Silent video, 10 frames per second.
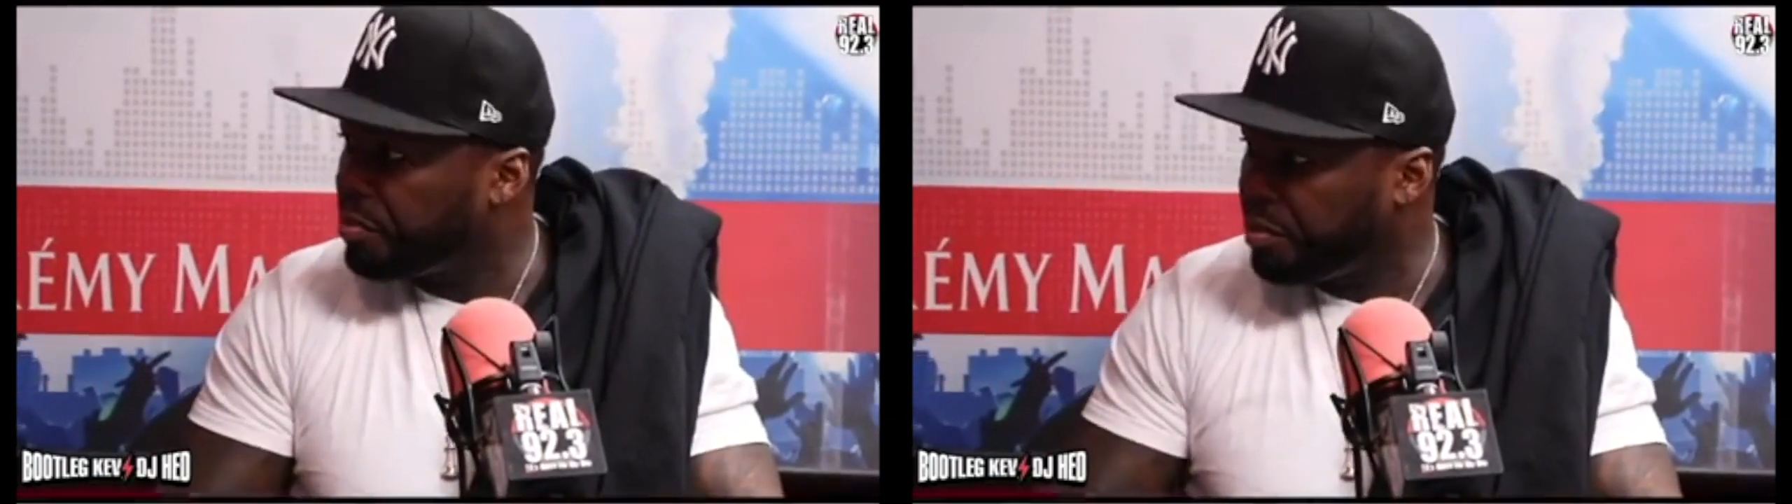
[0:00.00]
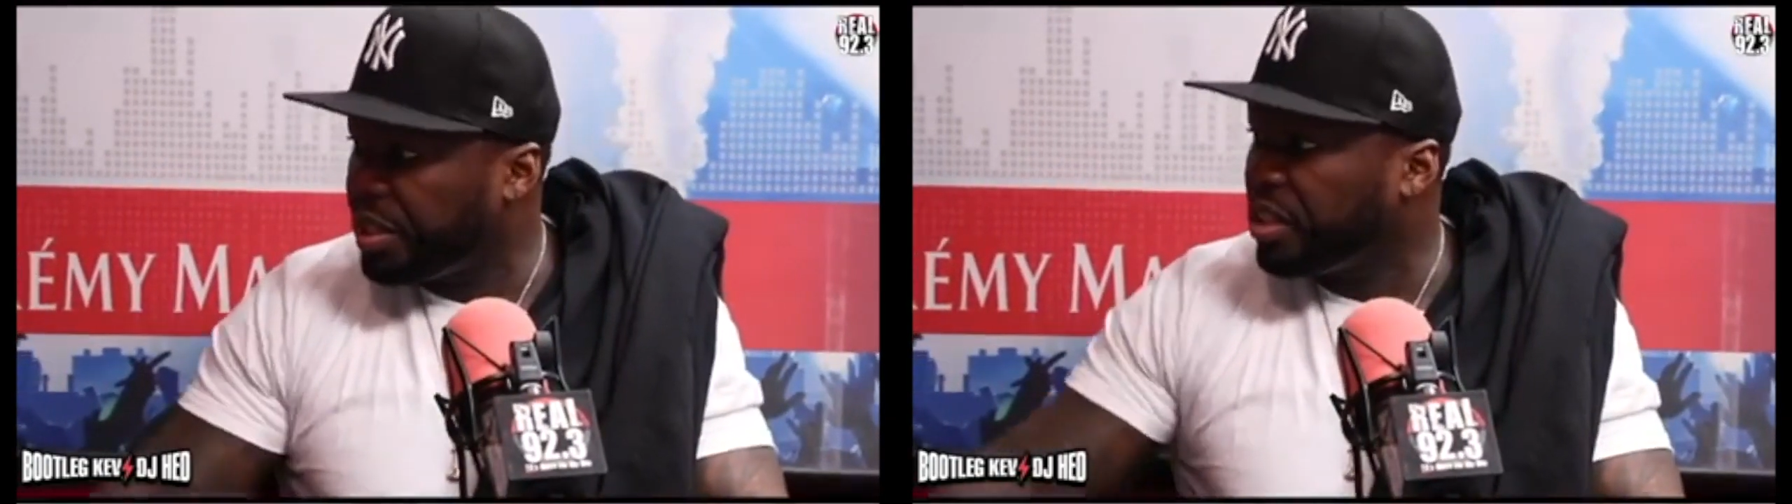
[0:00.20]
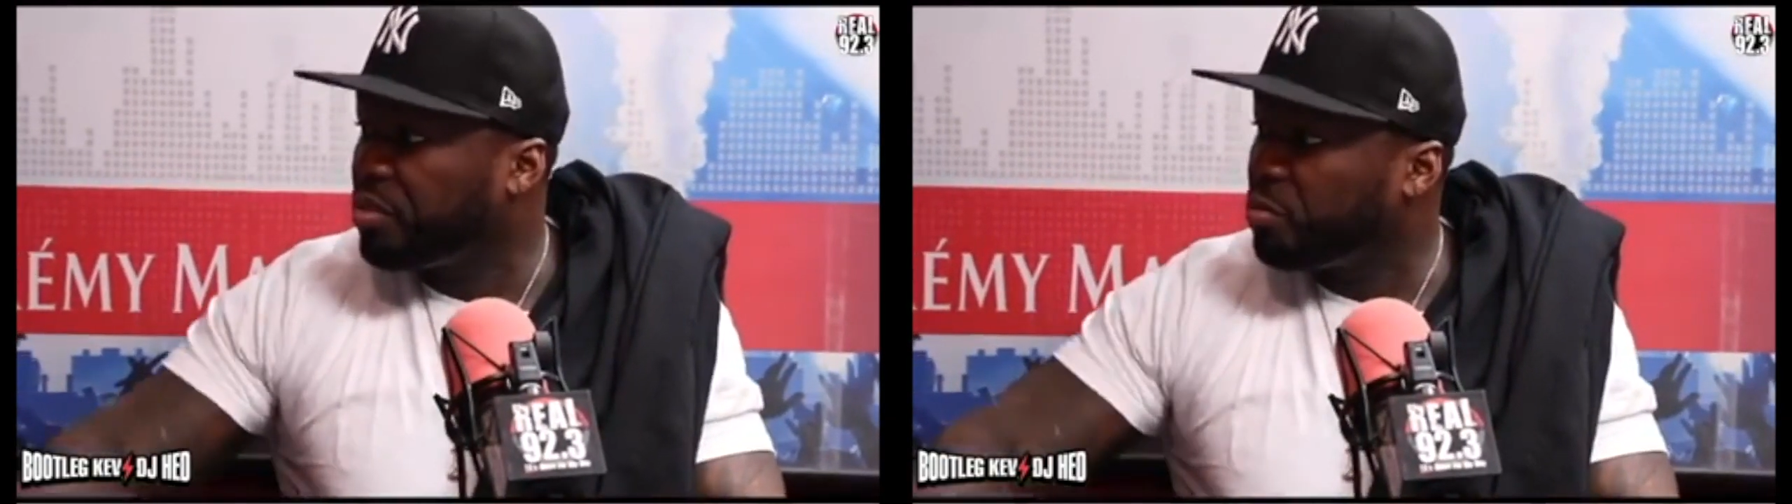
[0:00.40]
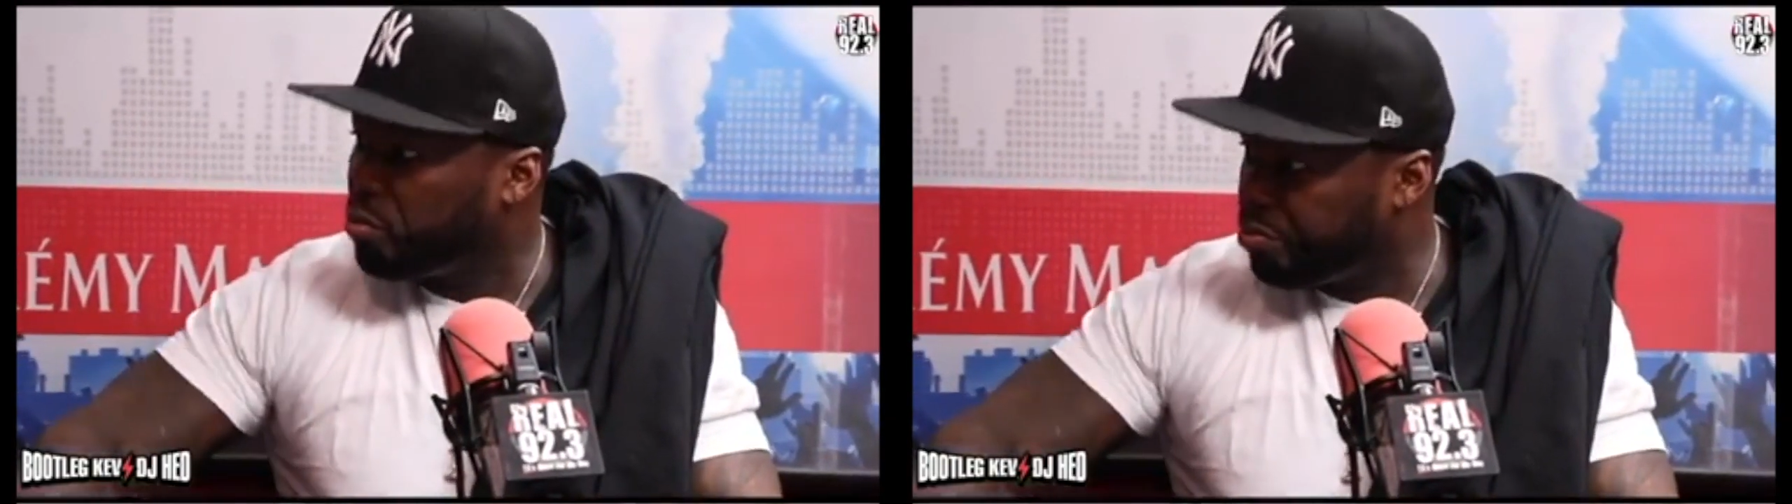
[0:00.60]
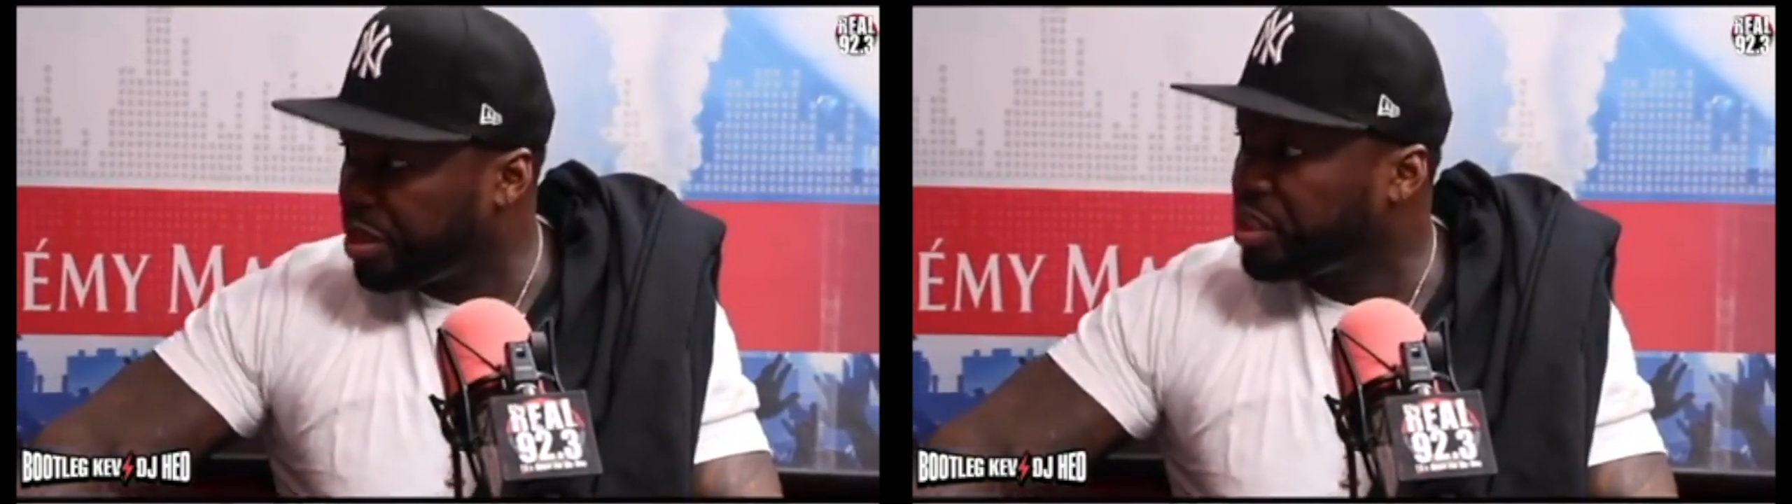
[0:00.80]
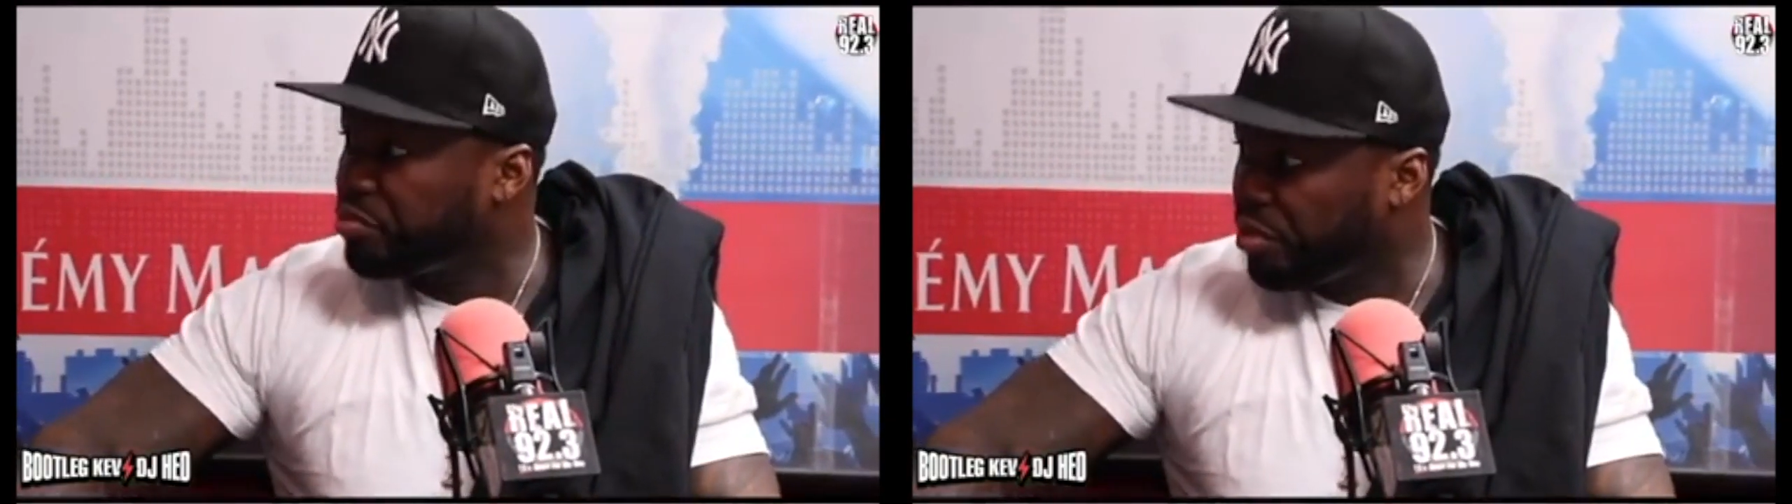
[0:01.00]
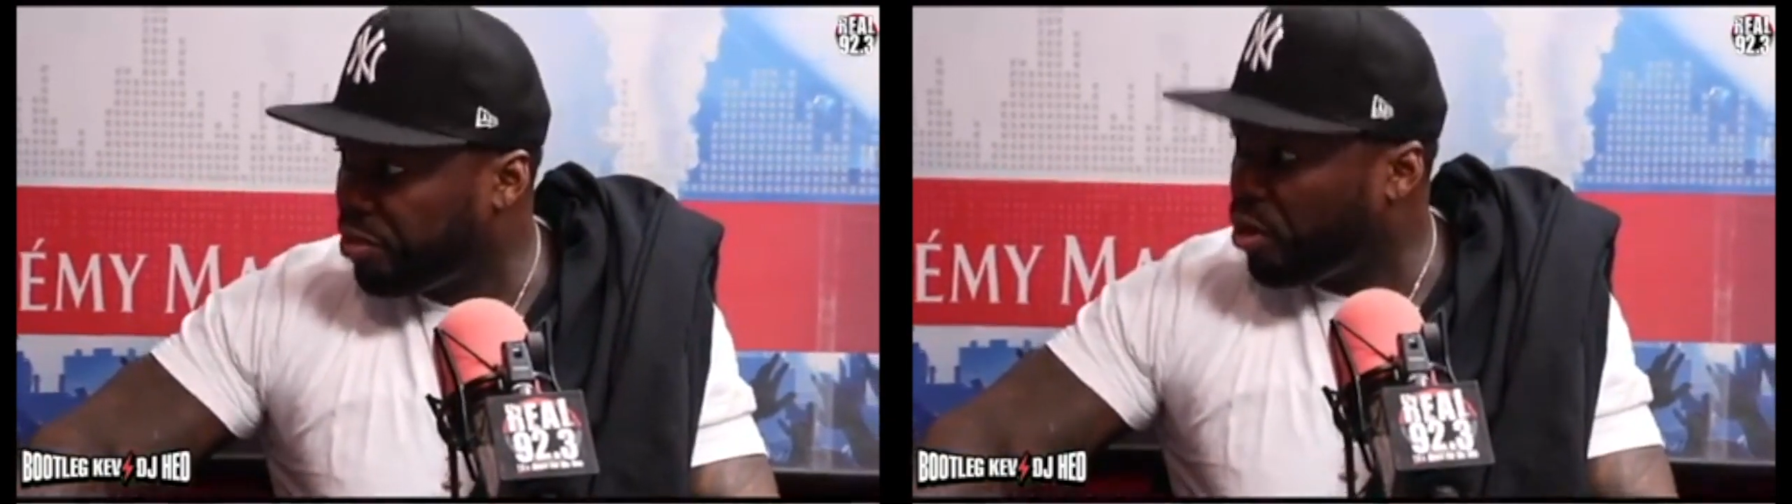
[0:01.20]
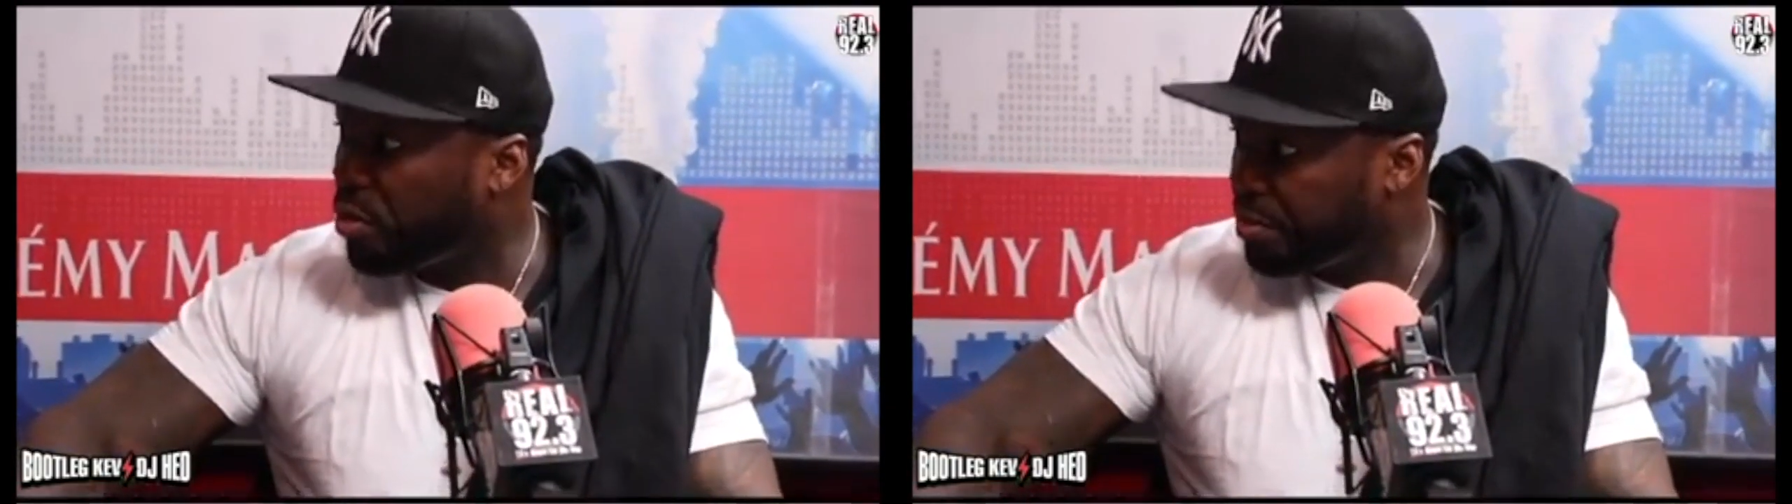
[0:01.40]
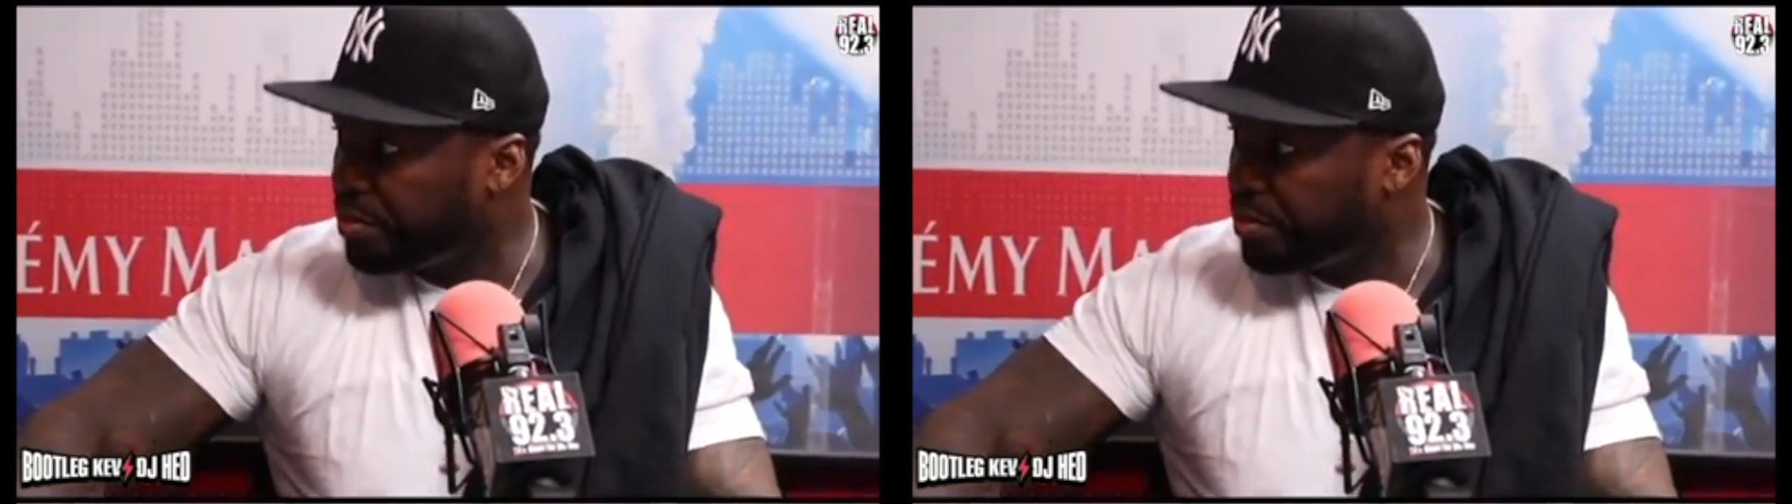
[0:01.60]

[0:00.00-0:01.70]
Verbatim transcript: Wale, prison reform,